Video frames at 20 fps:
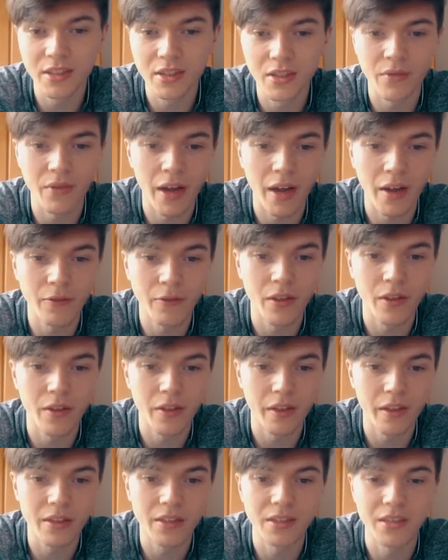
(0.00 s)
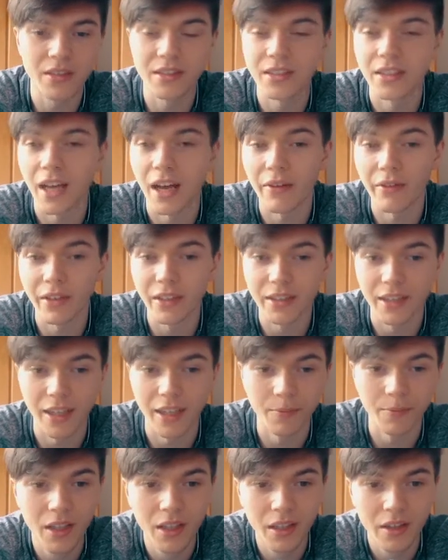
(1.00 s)
survived this starving
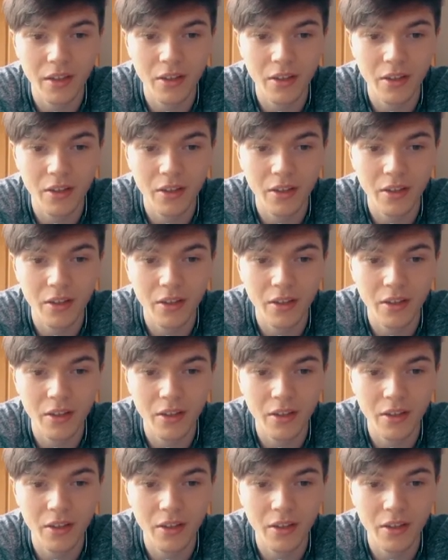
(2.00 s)
time.